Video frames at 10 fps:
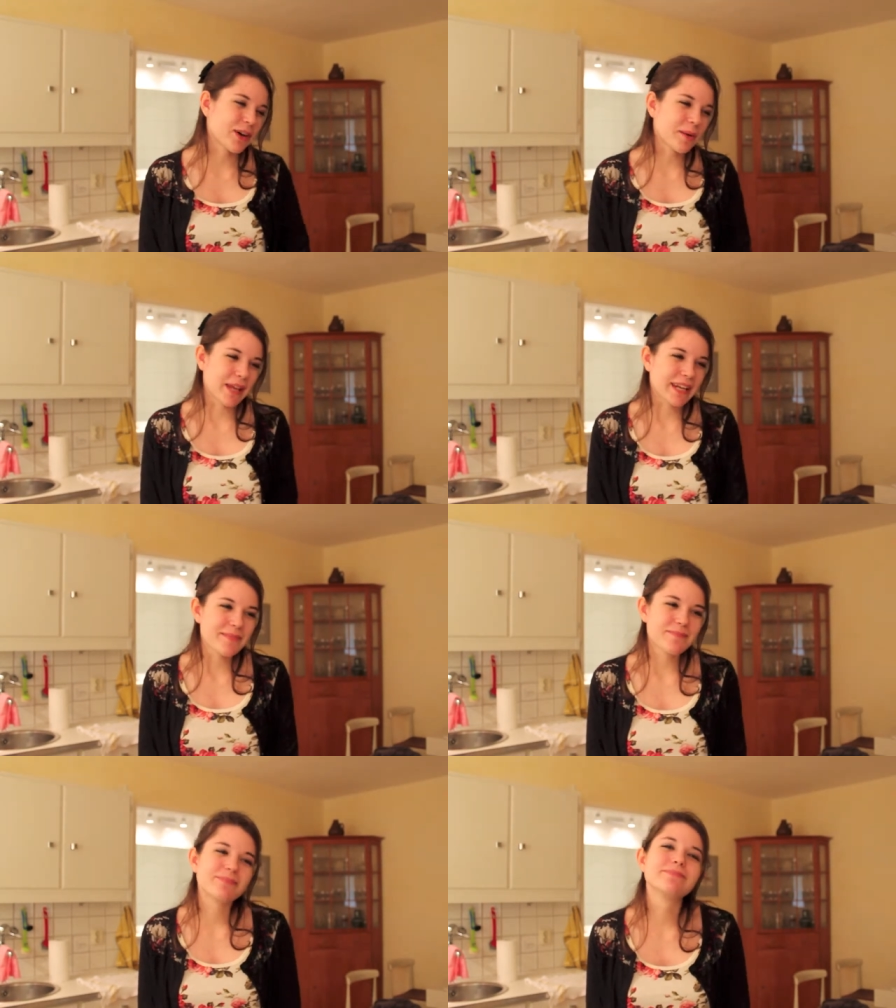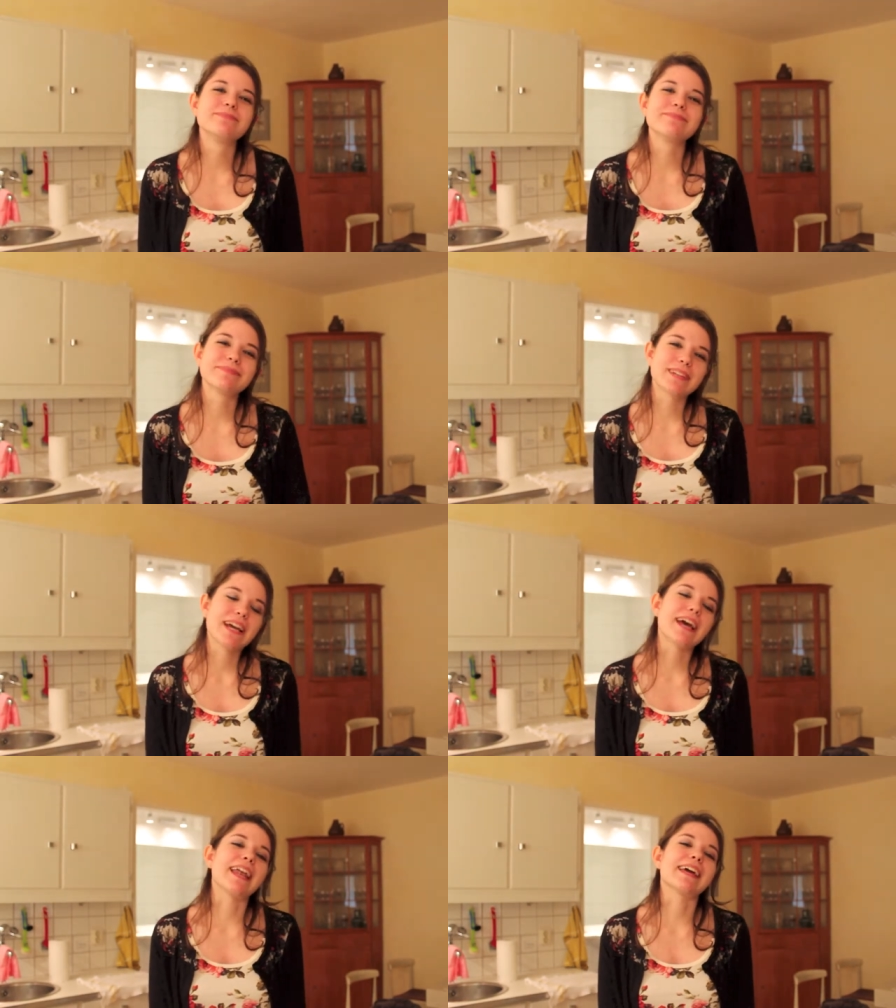a minute,
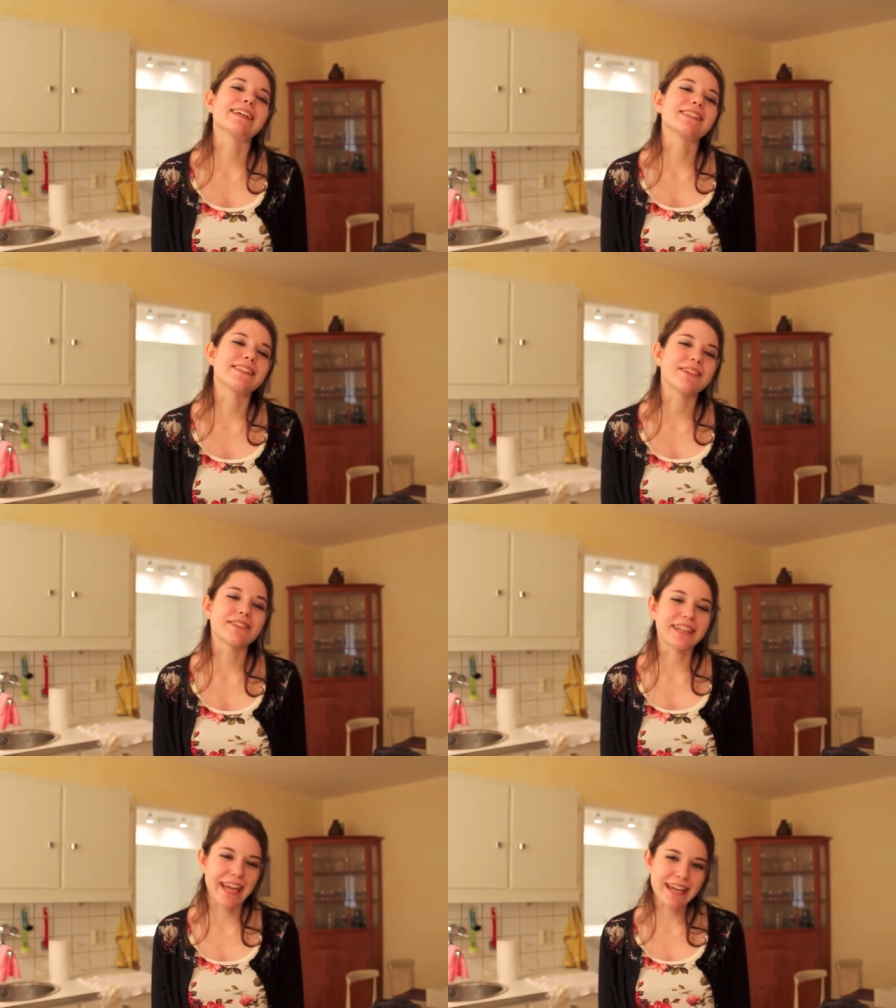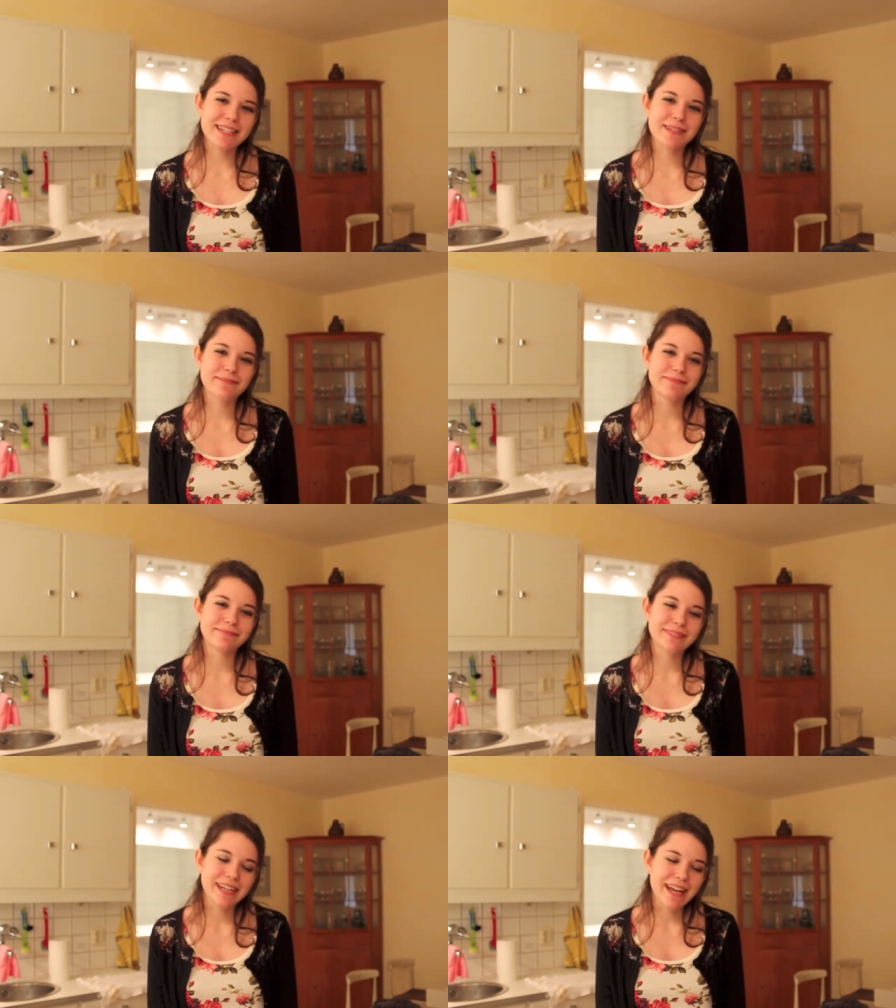and I consider the gate,
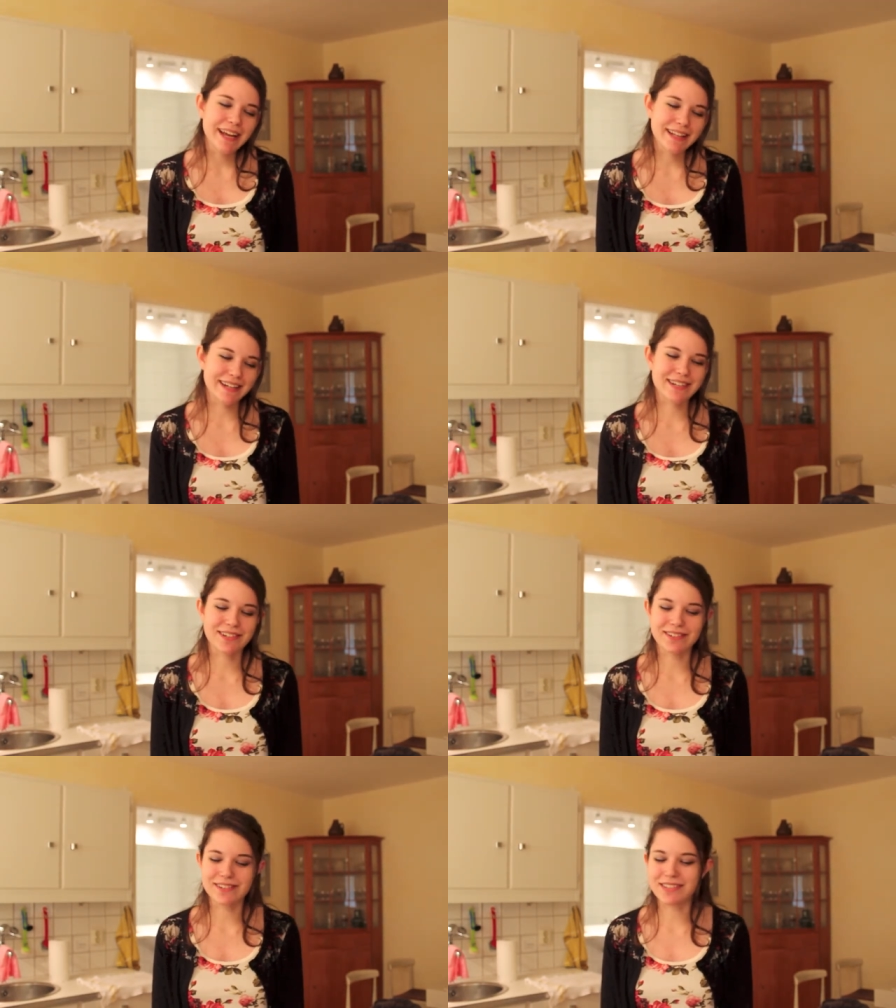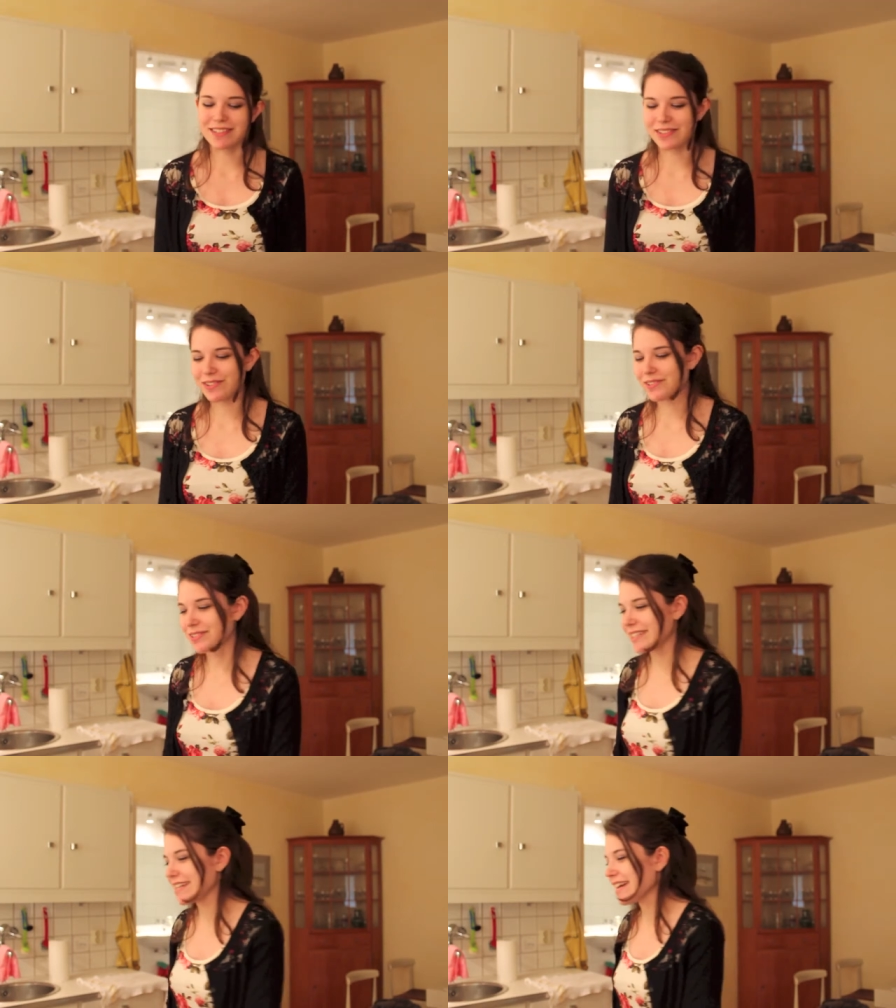then I turn
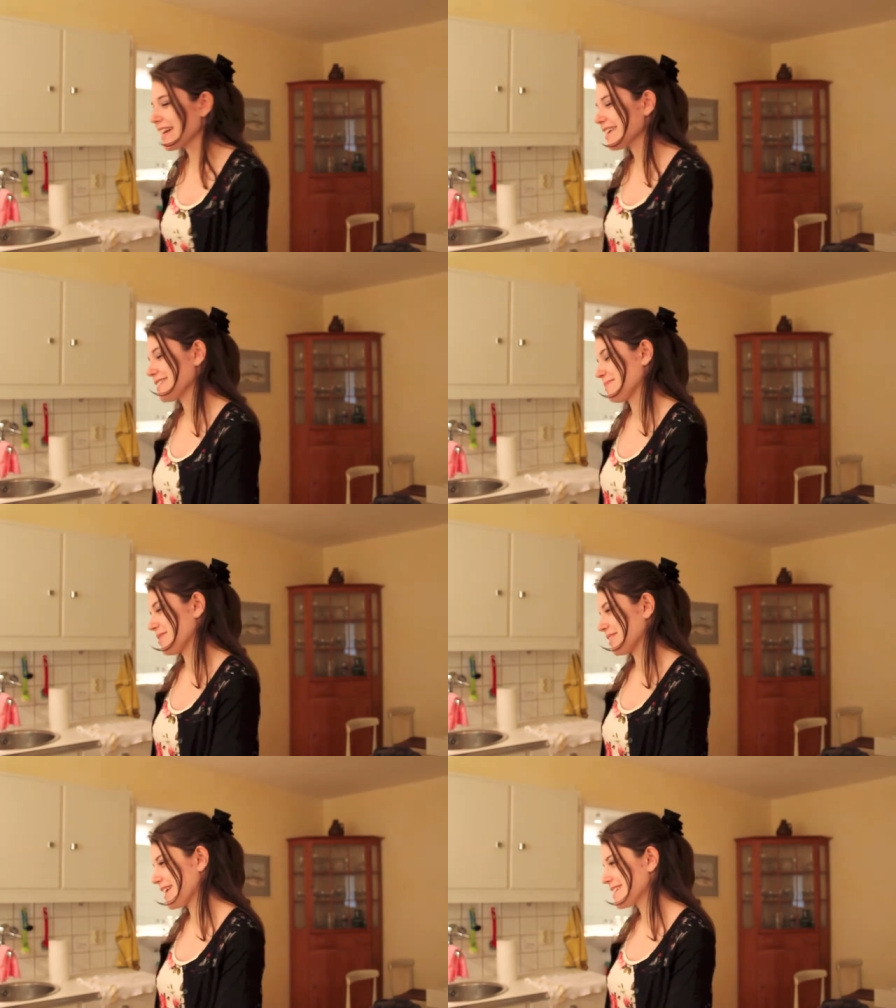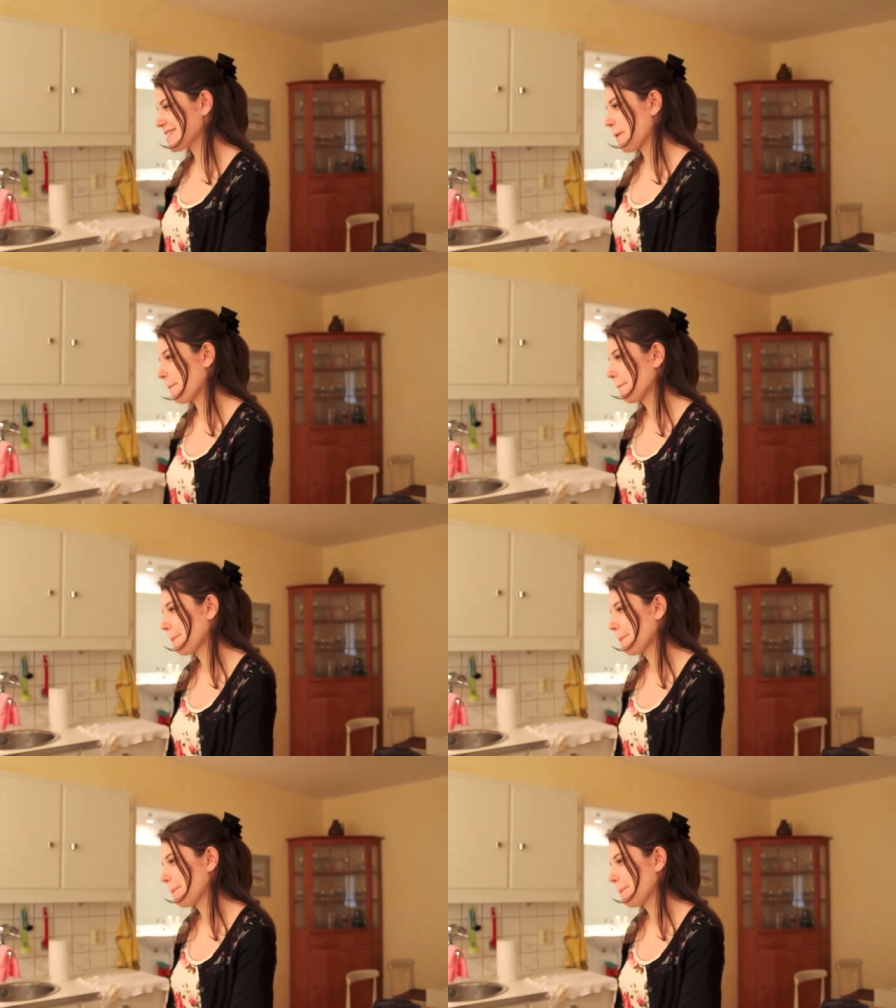slowly to my right,